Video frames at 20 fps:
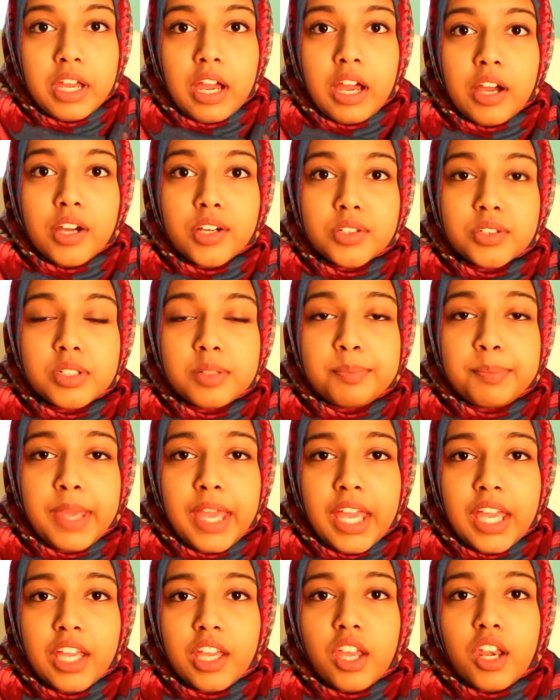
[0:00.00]
how to
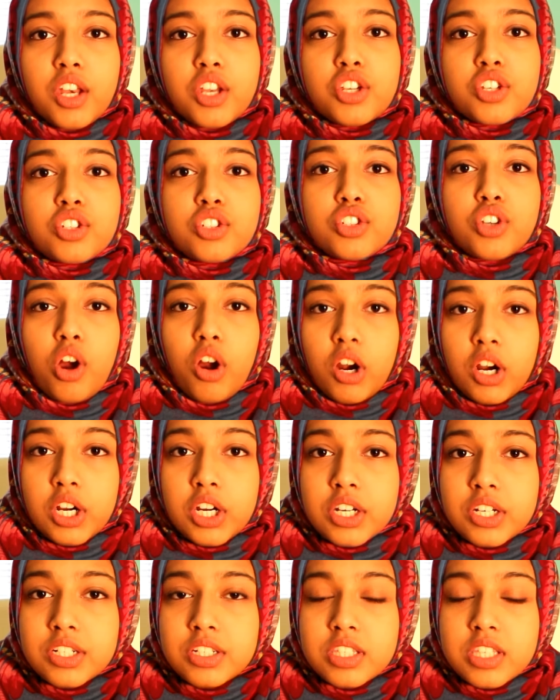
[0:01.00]
paint
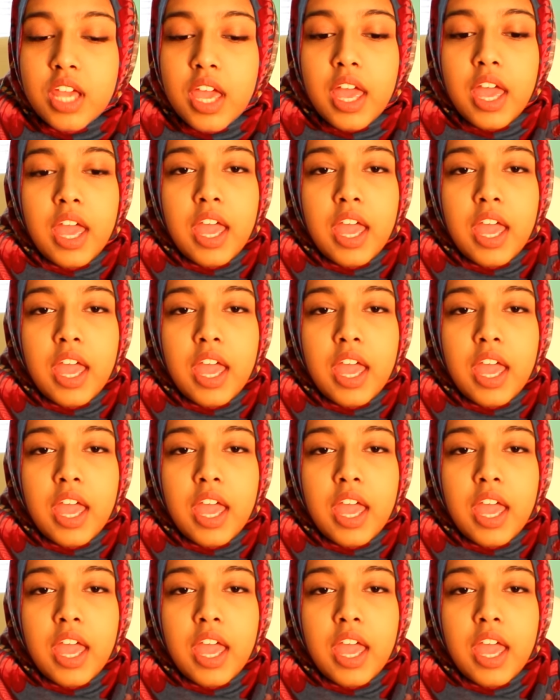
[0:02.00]
jars.